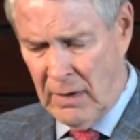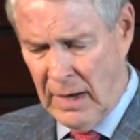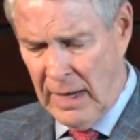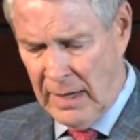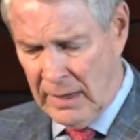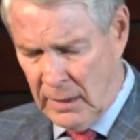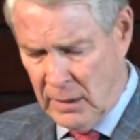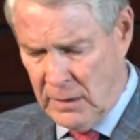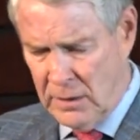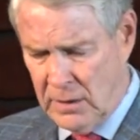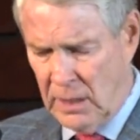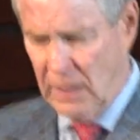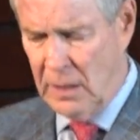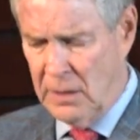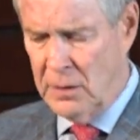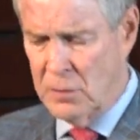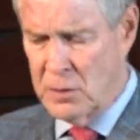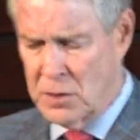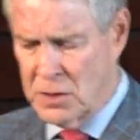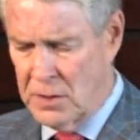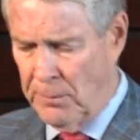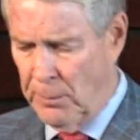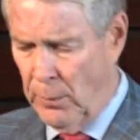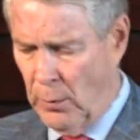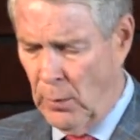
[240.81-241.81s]
can continue
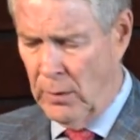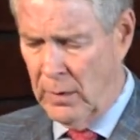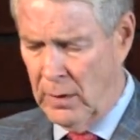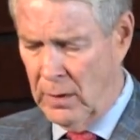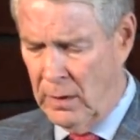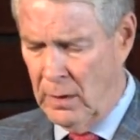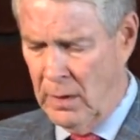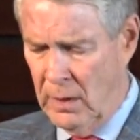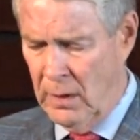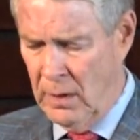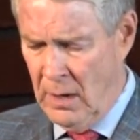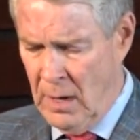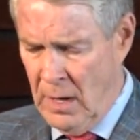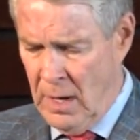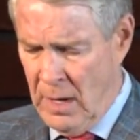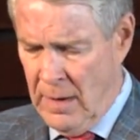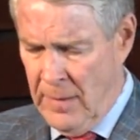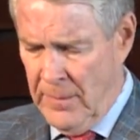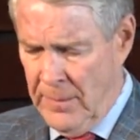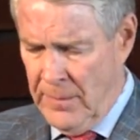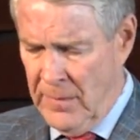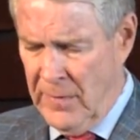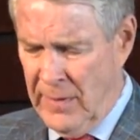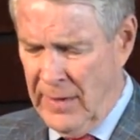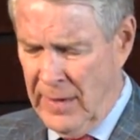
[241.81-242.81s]
supporting
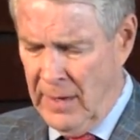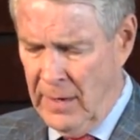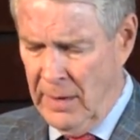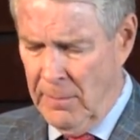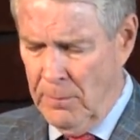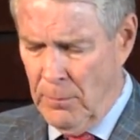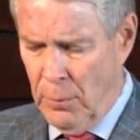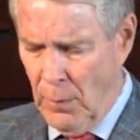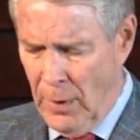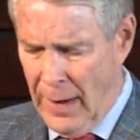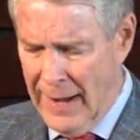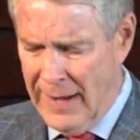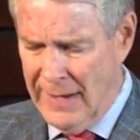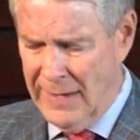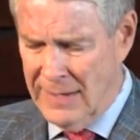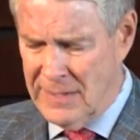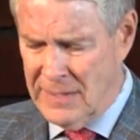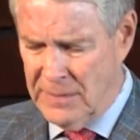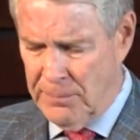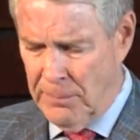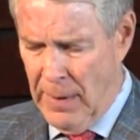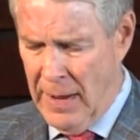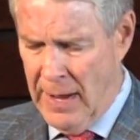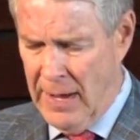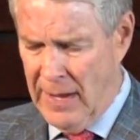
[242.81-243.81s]
the bright
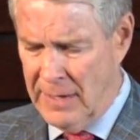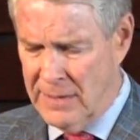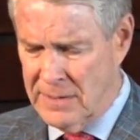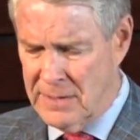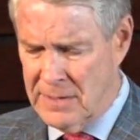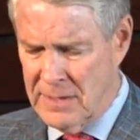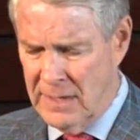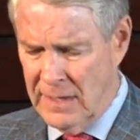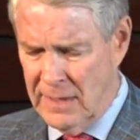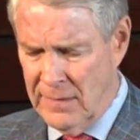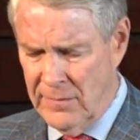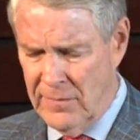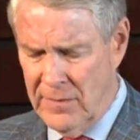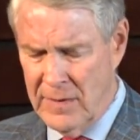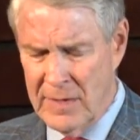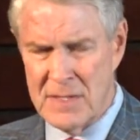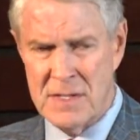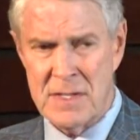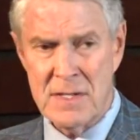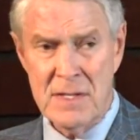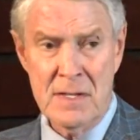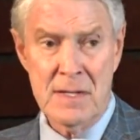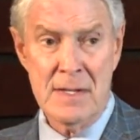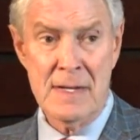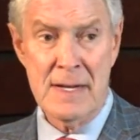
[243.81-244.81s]
spots in
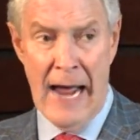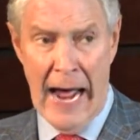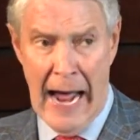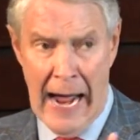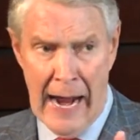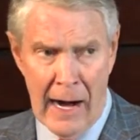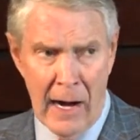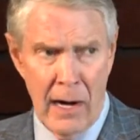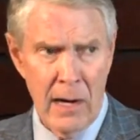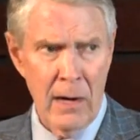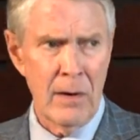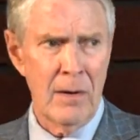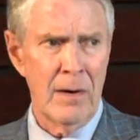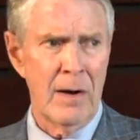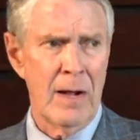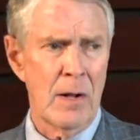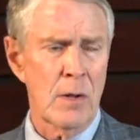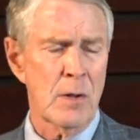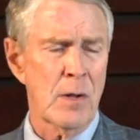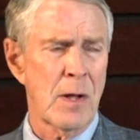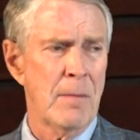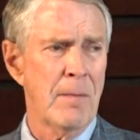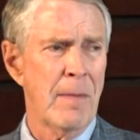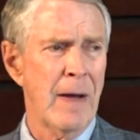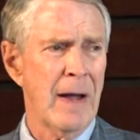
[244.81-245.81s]
this dire, I'll
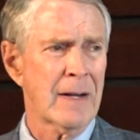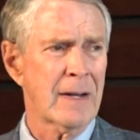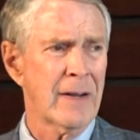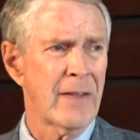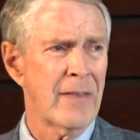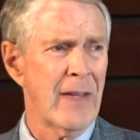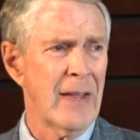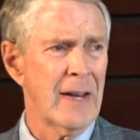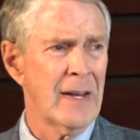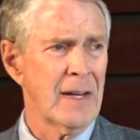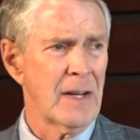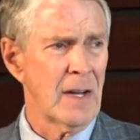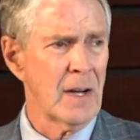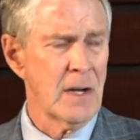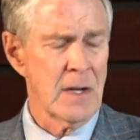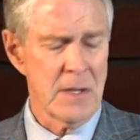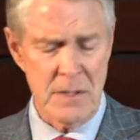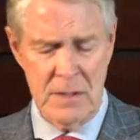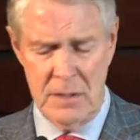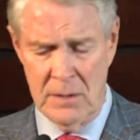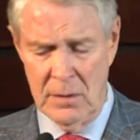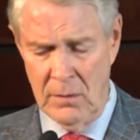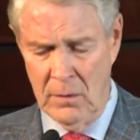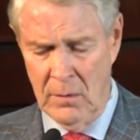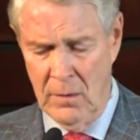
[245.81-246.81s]
come back to that
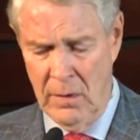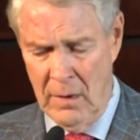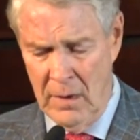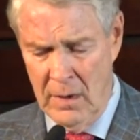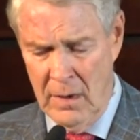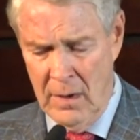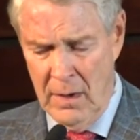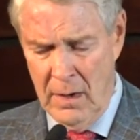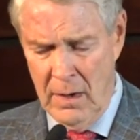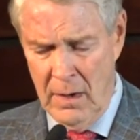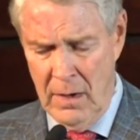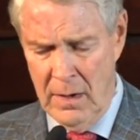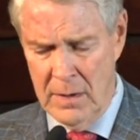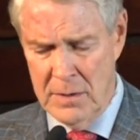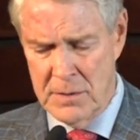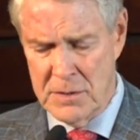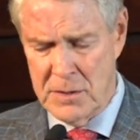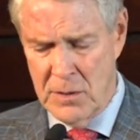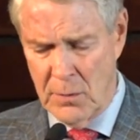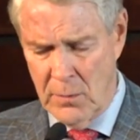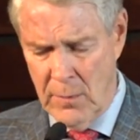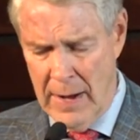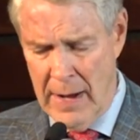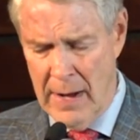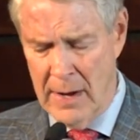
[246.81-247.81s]
issue,
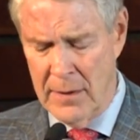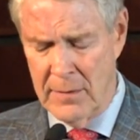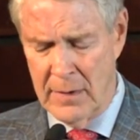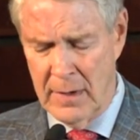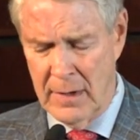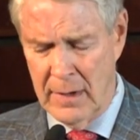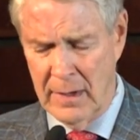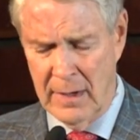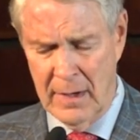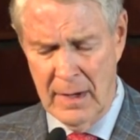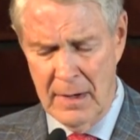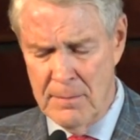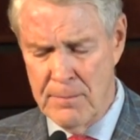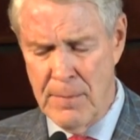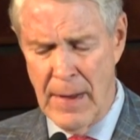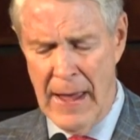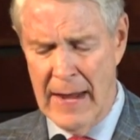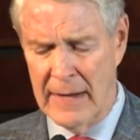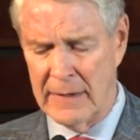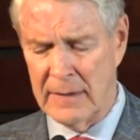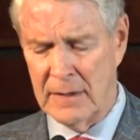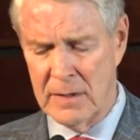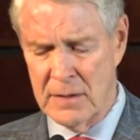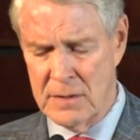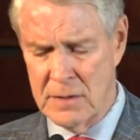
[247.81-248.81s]
surrounding and
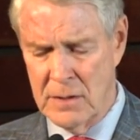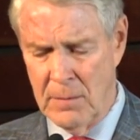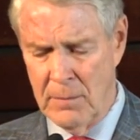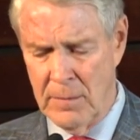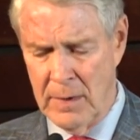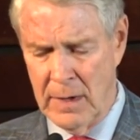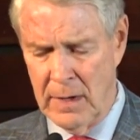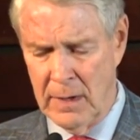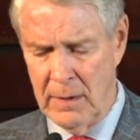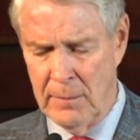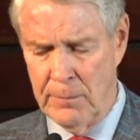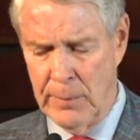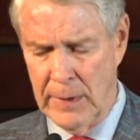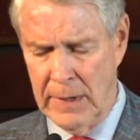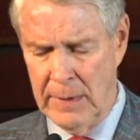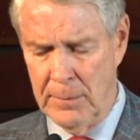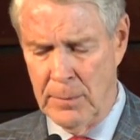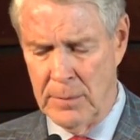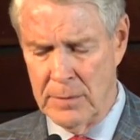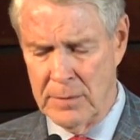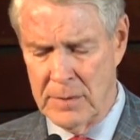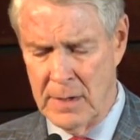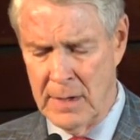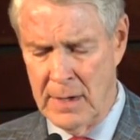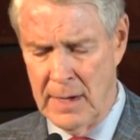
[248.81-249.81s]
impacting so many
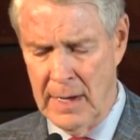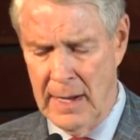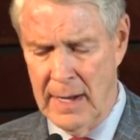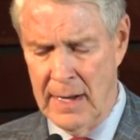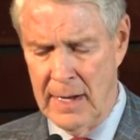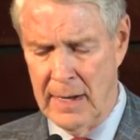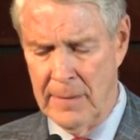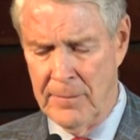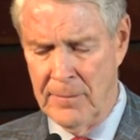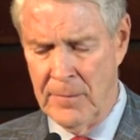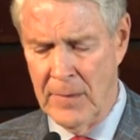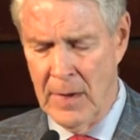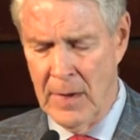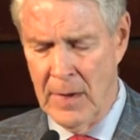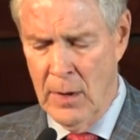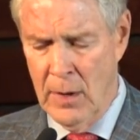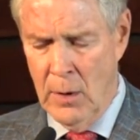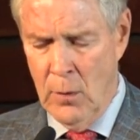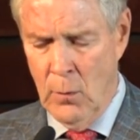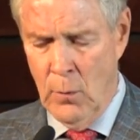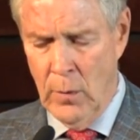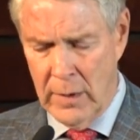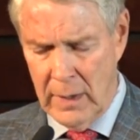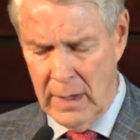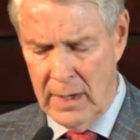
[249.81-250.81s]
people today.
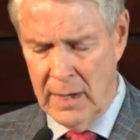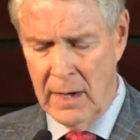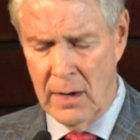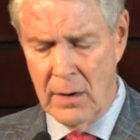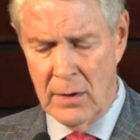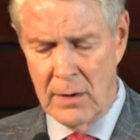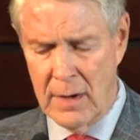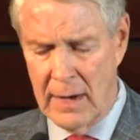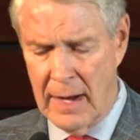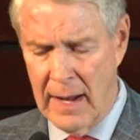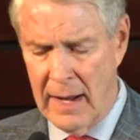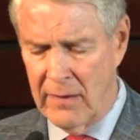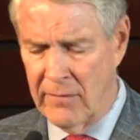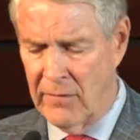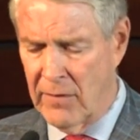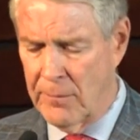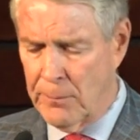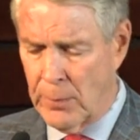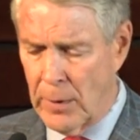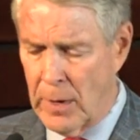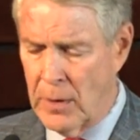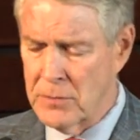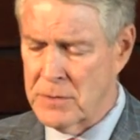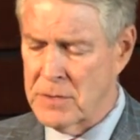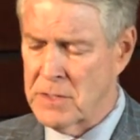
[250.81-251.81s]
We're going to hear today of
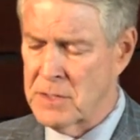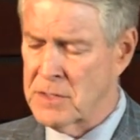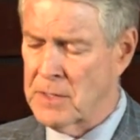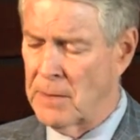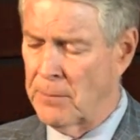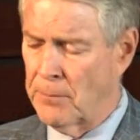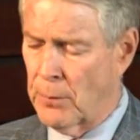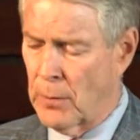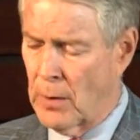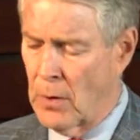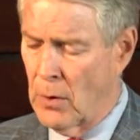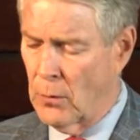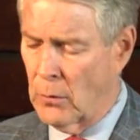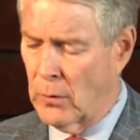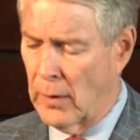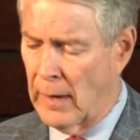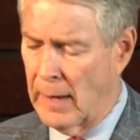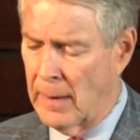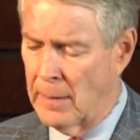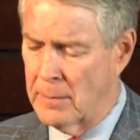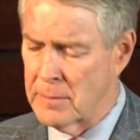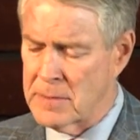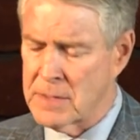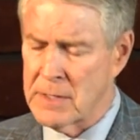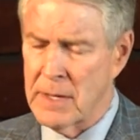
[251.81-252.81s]
approaches and
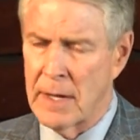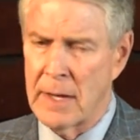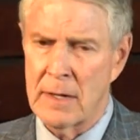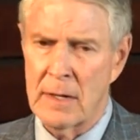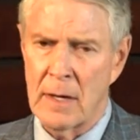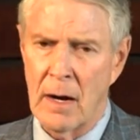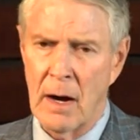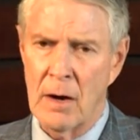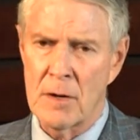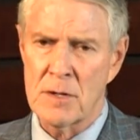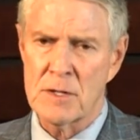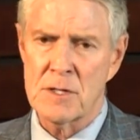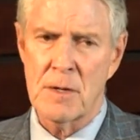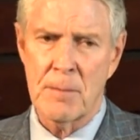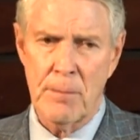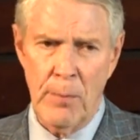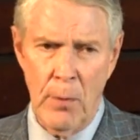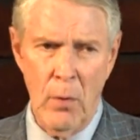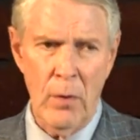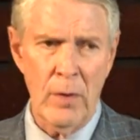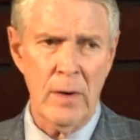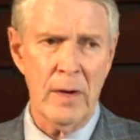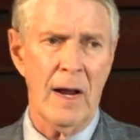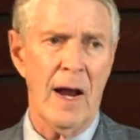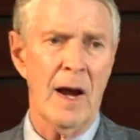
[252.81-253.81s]
programs that are
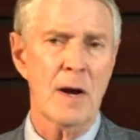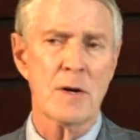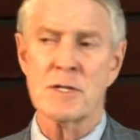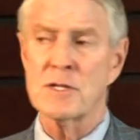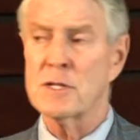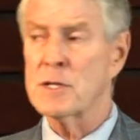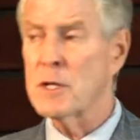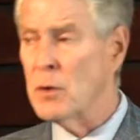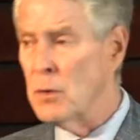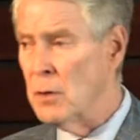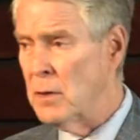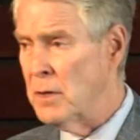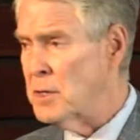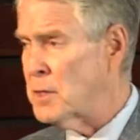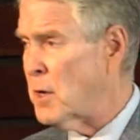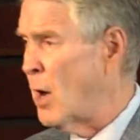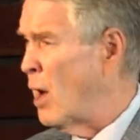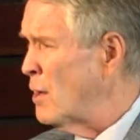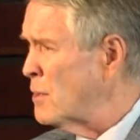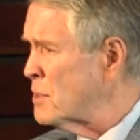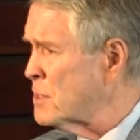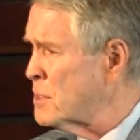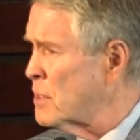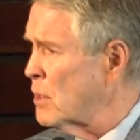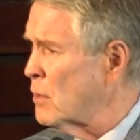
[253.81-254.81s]
supporting our students,
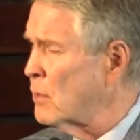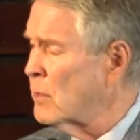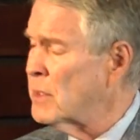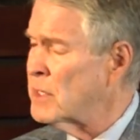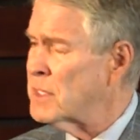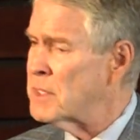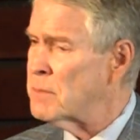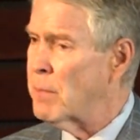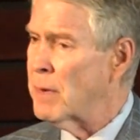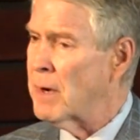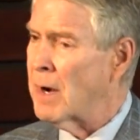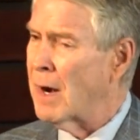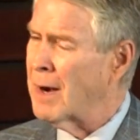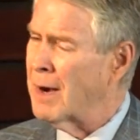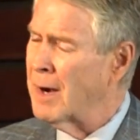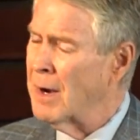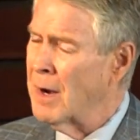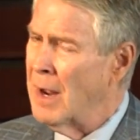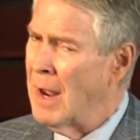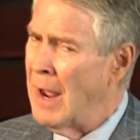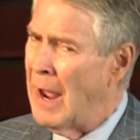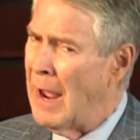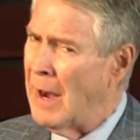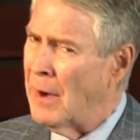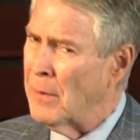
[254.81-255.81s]
all students, but
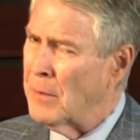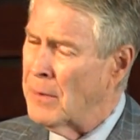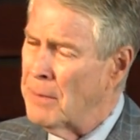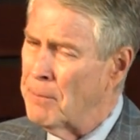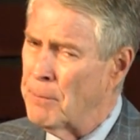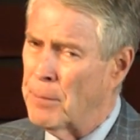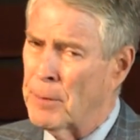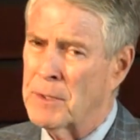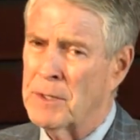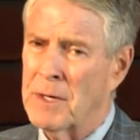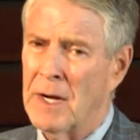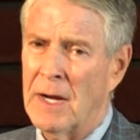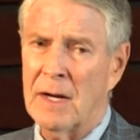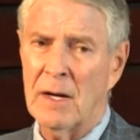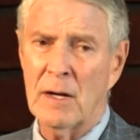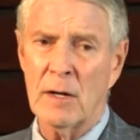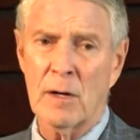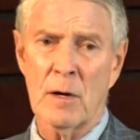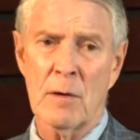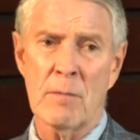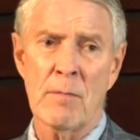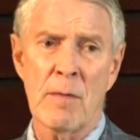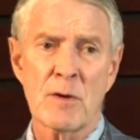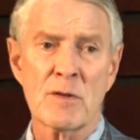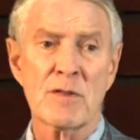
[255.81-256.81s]
our in
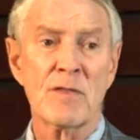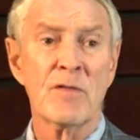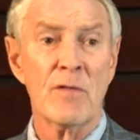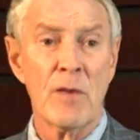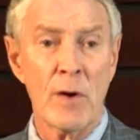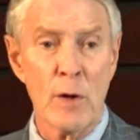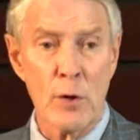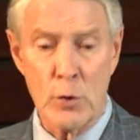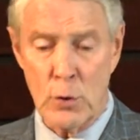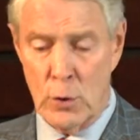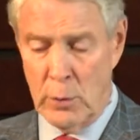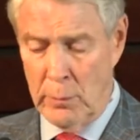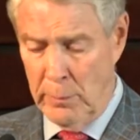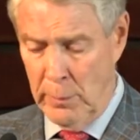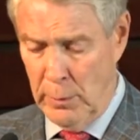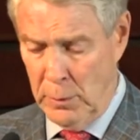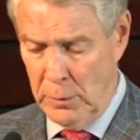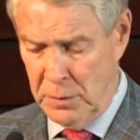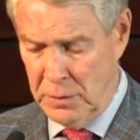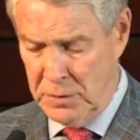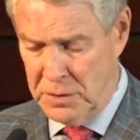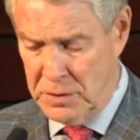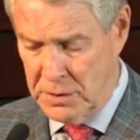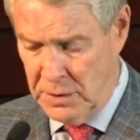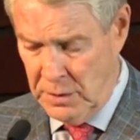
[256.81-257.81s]
particular most vulnerable
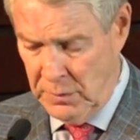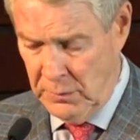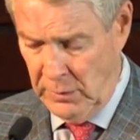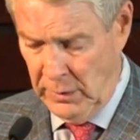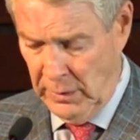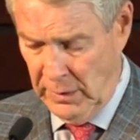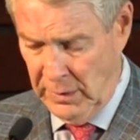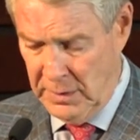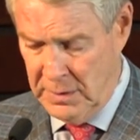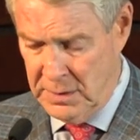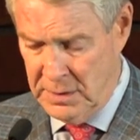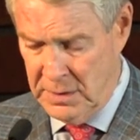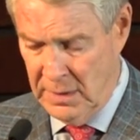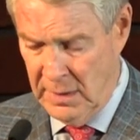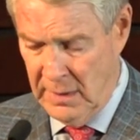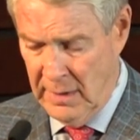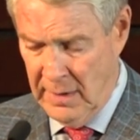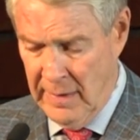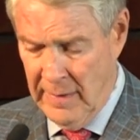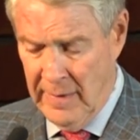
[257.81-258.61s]
students.